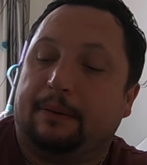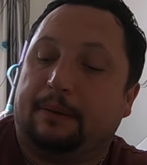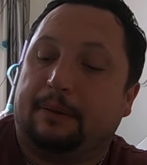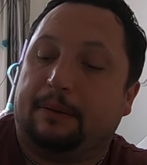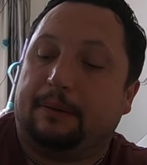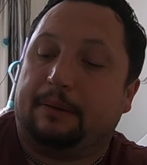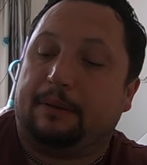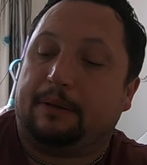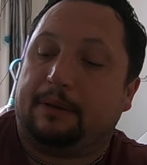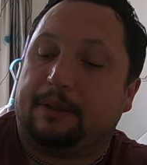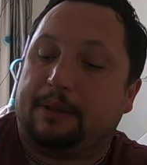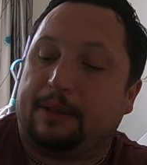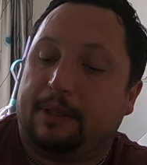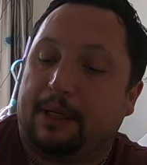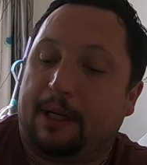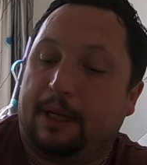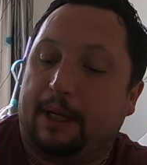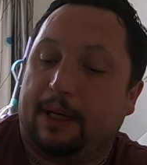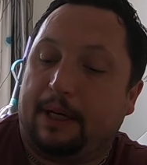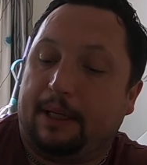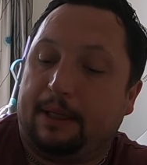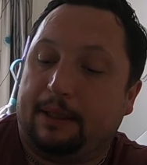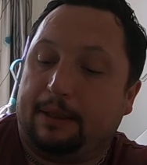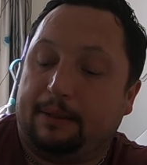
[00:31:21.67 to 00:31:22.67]

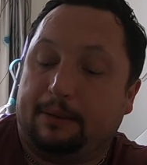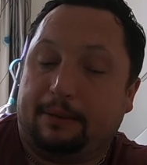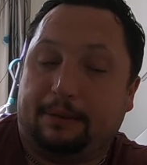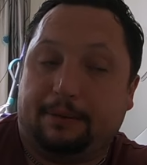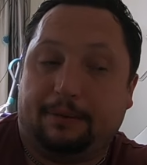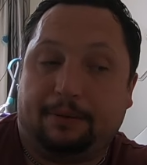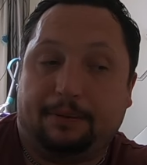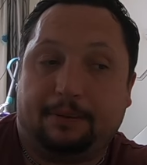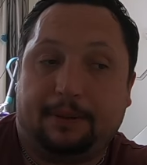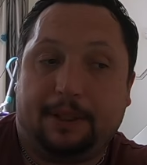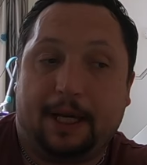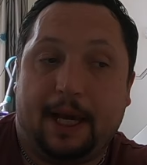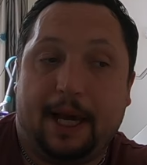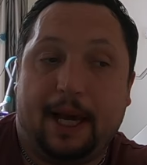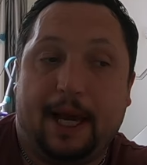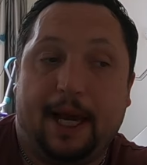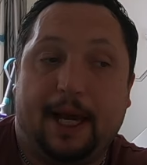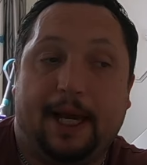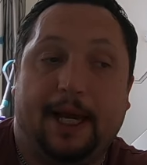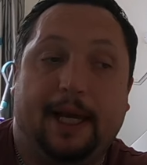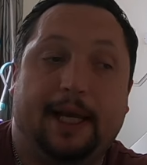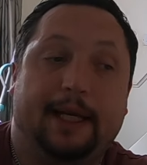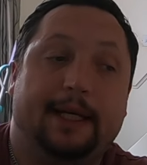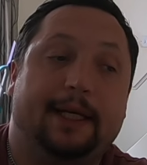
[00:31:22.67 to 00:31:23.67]
So, yeah,
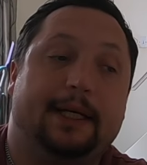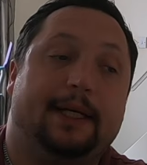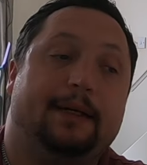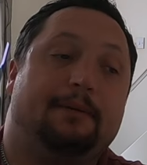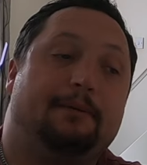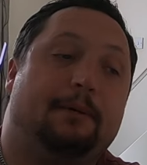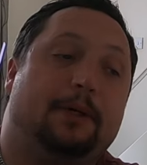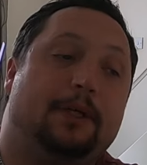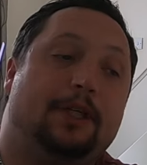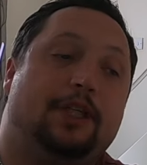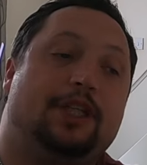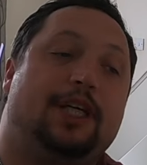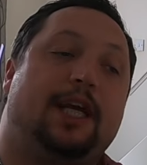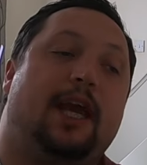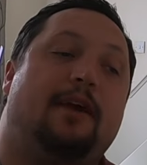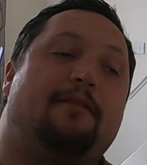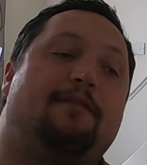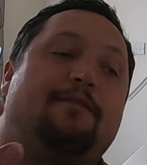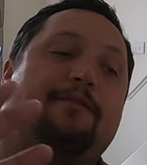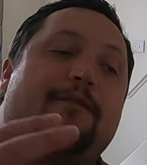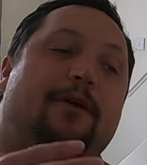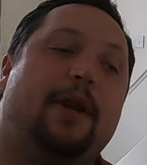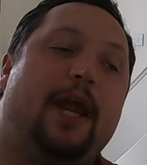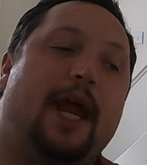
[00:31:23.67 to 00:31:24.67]
once you get
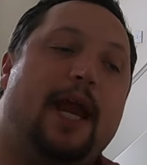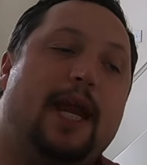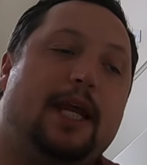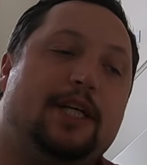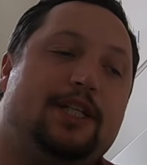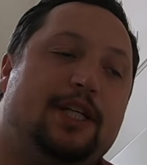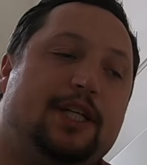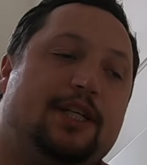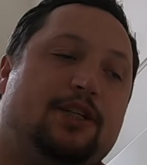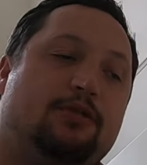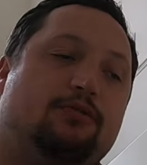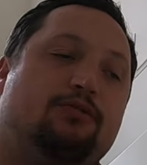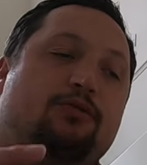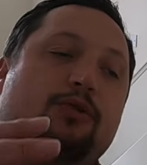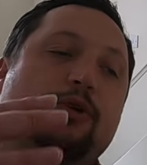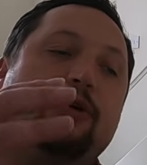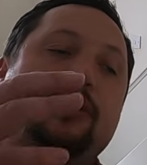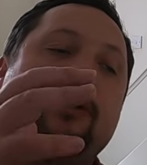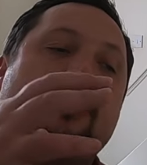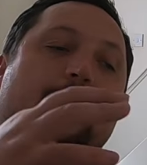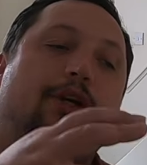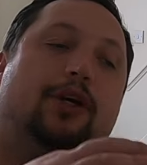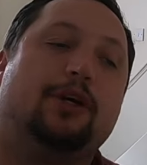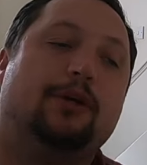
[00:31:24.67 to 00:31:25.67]
free energy to
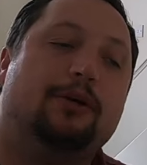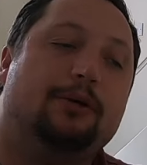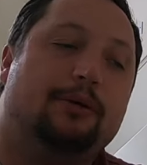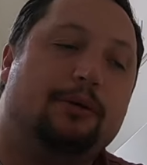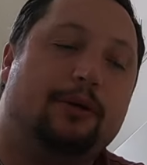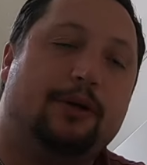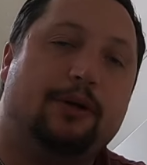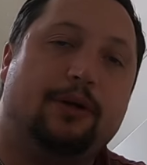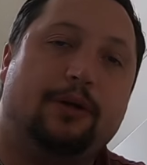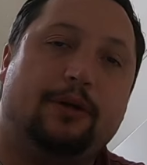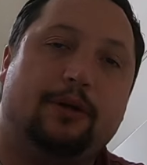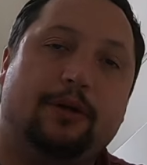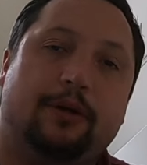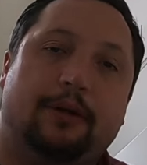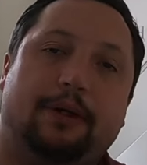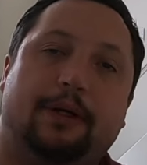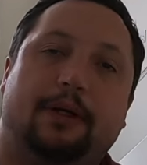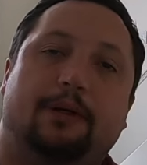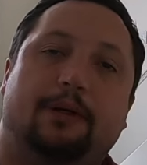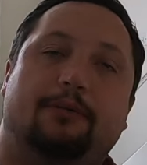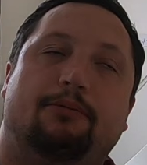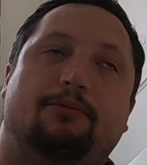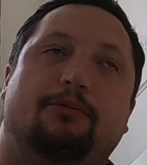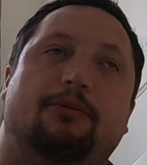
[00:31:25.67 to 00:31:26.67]
run Google
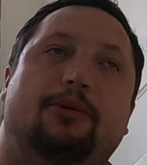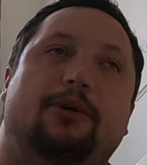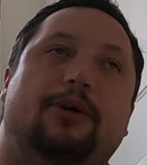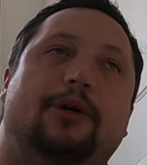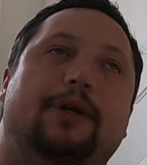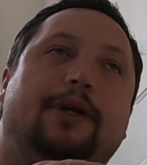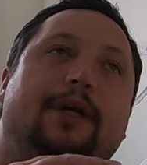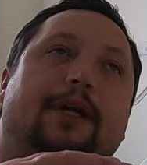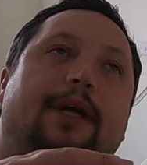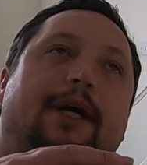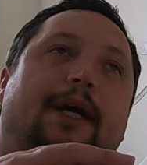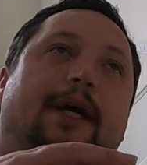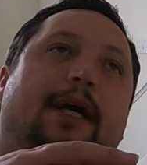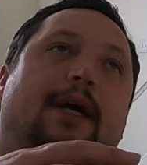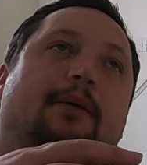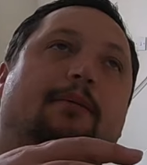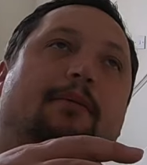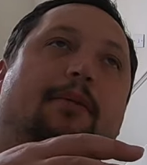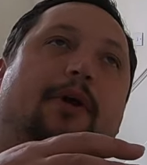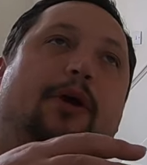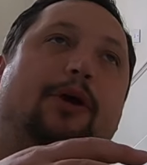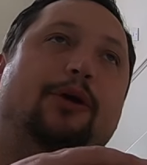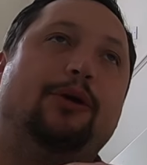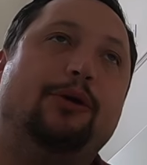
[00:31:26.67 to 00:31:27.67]
and run um,
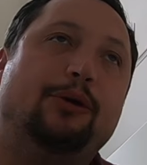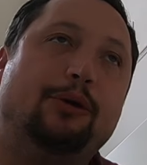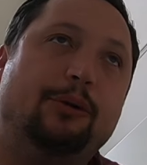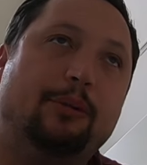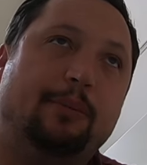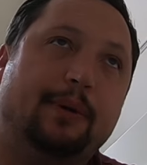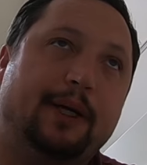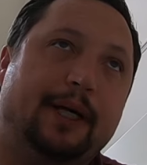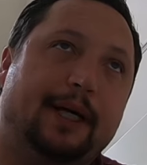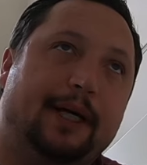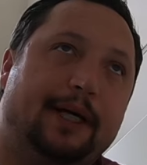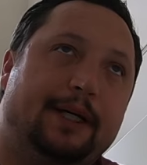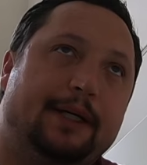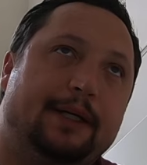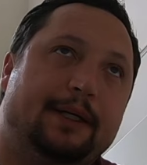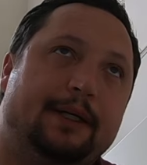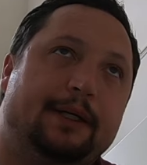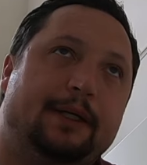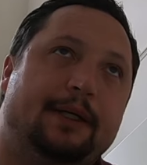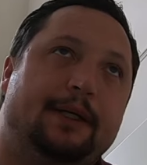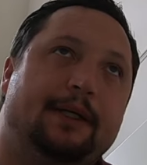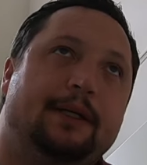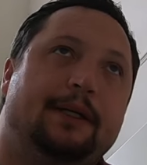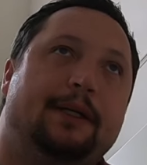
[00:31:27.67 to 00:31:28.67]
Uber
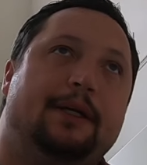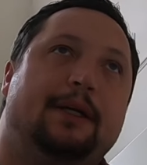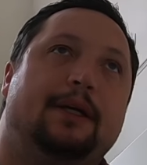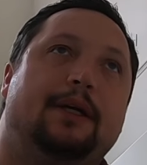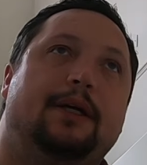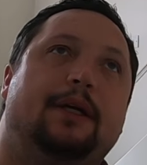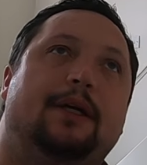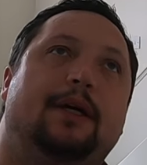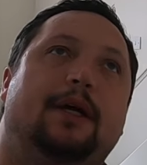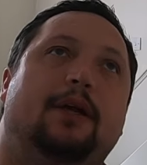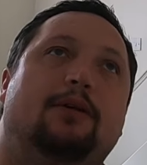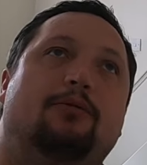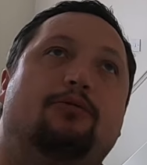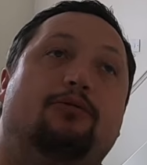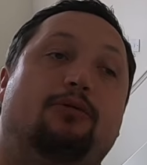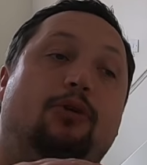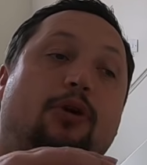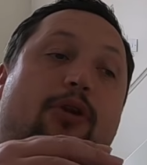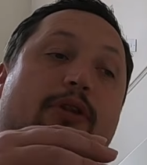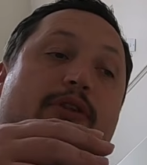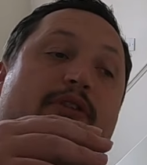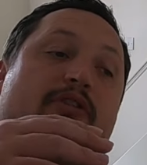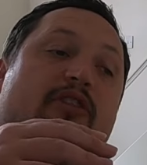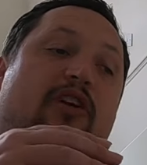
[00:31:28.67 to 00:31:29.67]
and
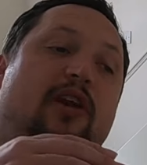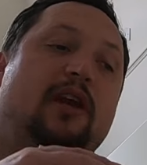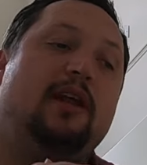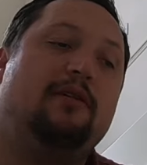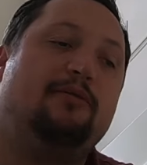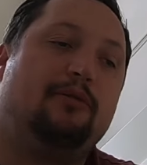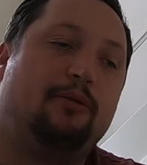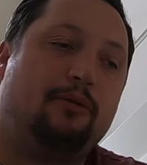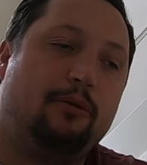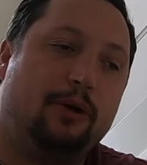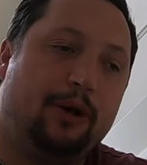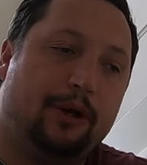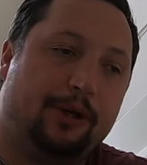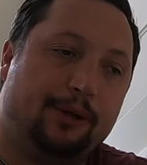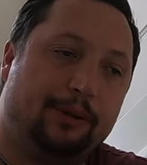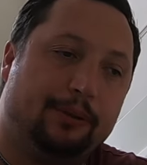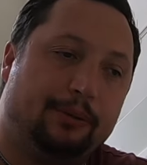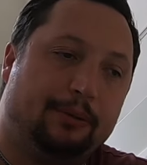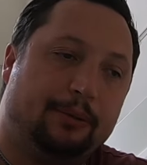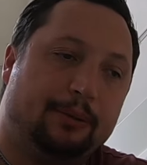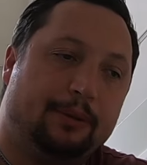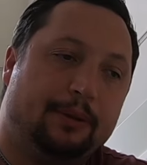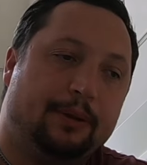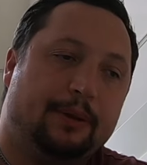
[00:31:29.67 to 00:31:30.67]
run Deliveroo
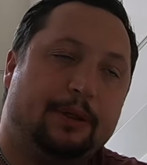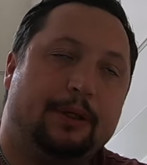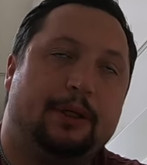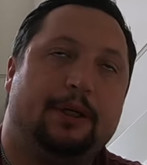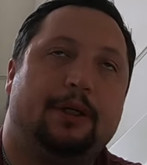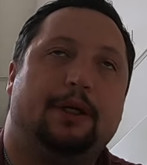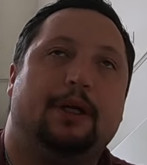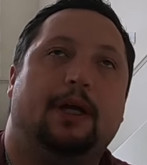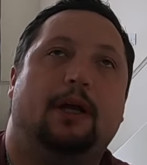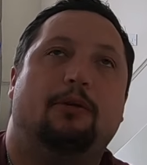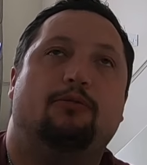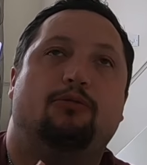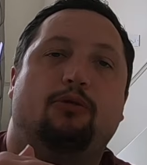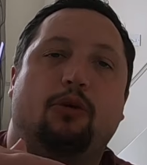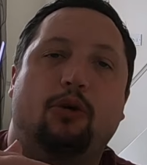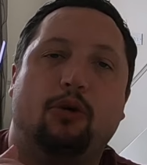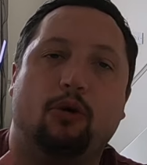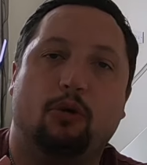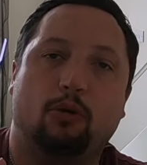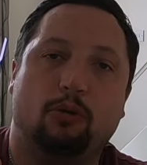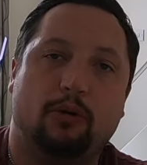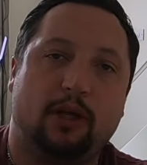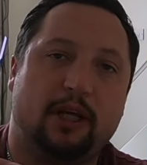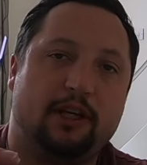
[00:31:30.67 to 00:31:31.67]
and run all
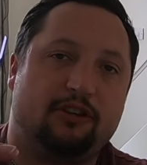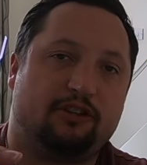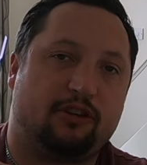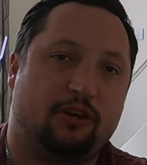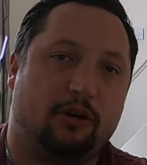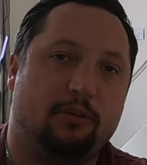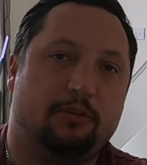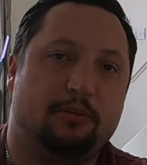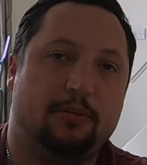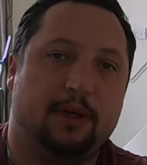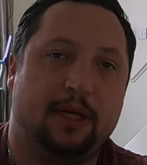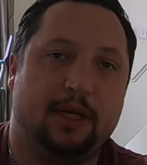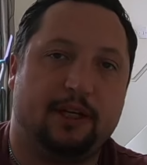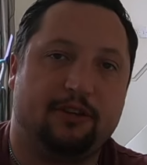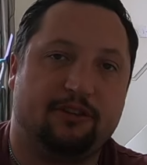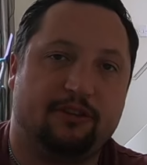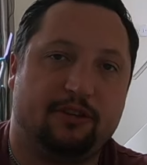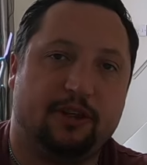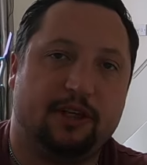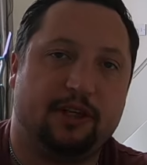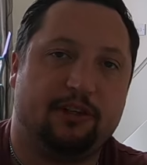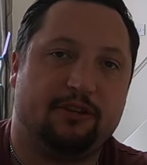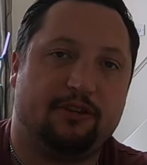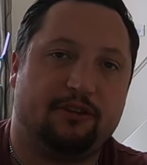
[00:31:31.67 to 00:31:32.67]
these companies,
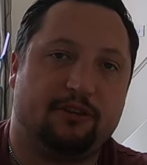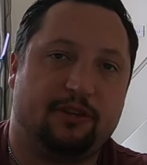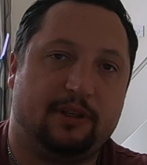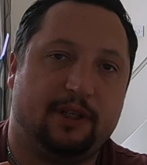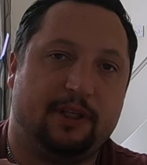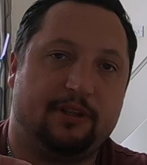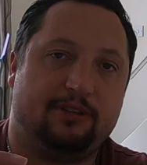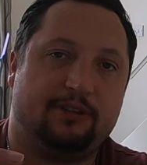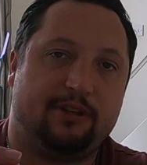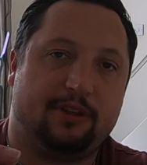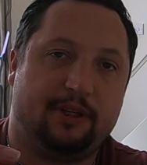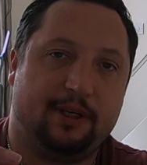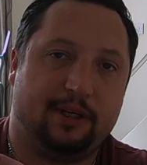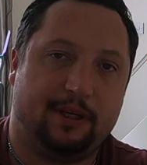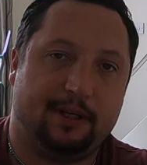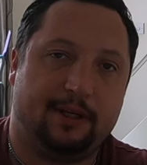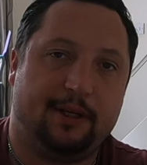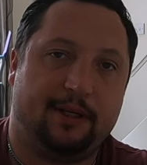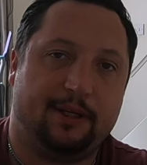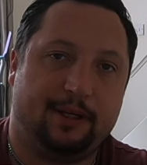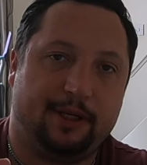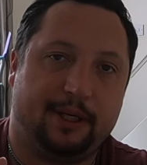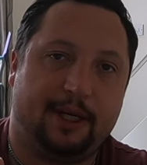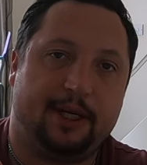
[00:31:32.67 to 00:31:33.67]
these, these
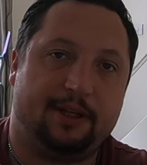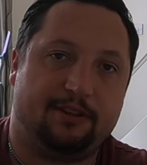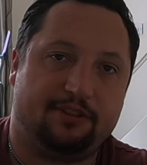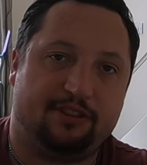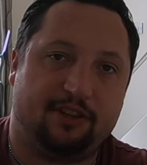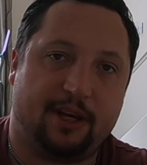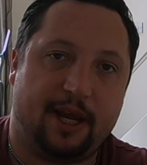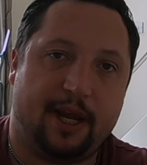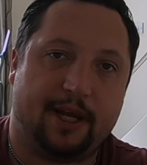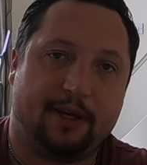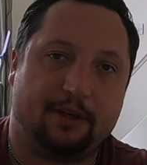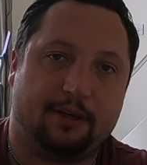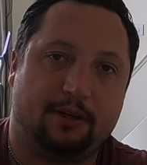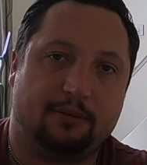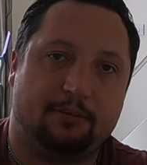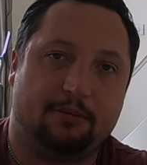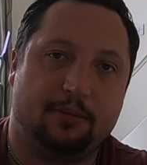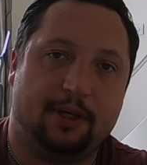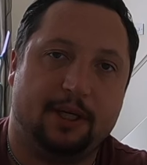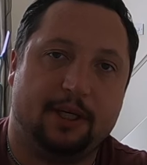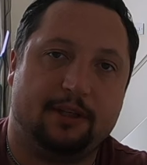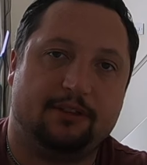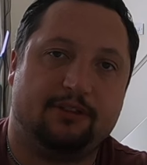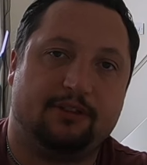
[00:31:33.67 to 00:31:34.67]
internet
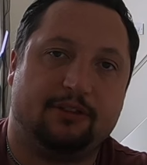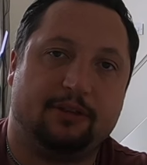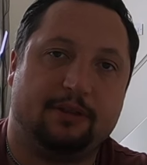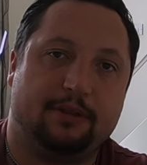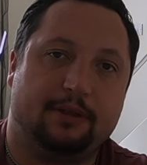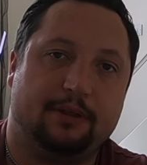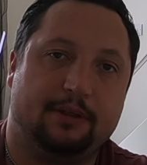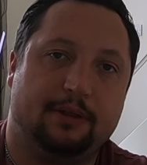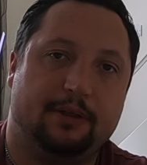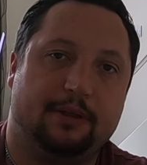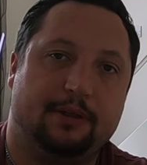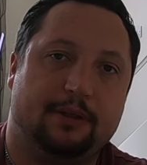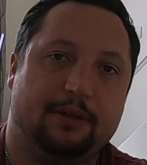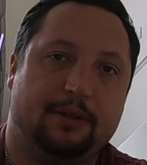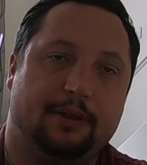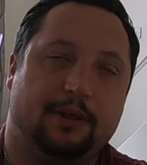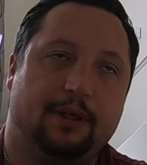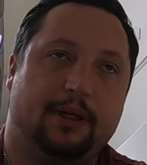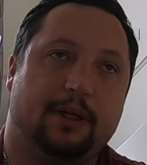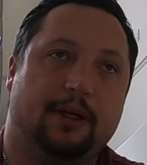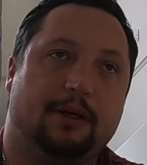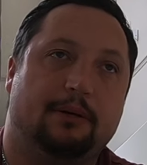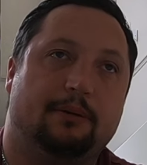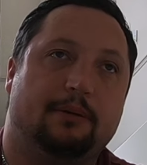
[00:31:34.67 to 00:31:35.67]
companies, you
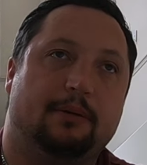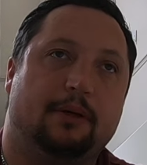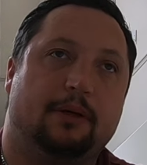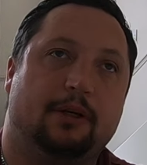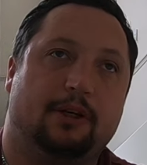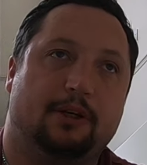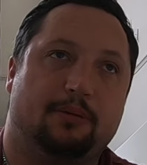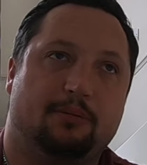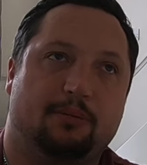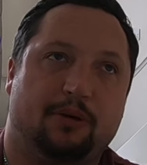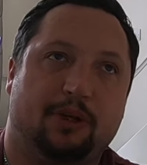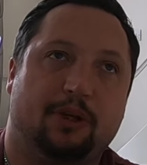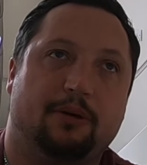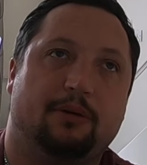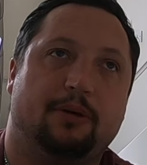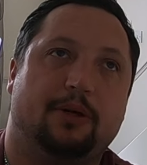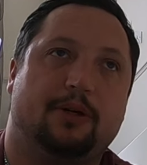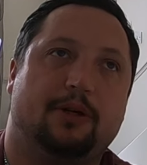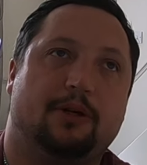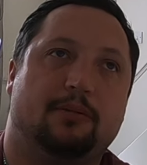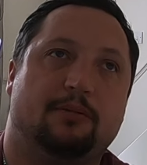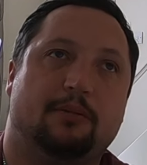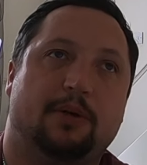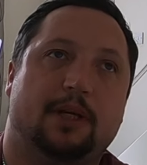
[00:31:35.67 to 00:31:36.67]
know, and computer
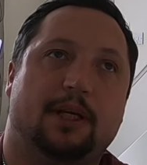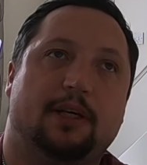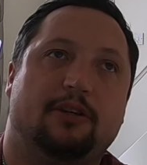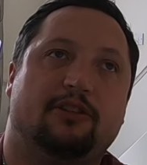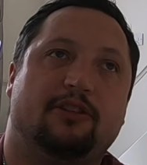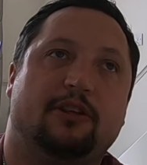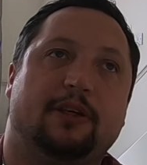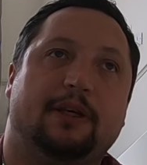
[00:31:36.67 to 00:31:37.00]
companies,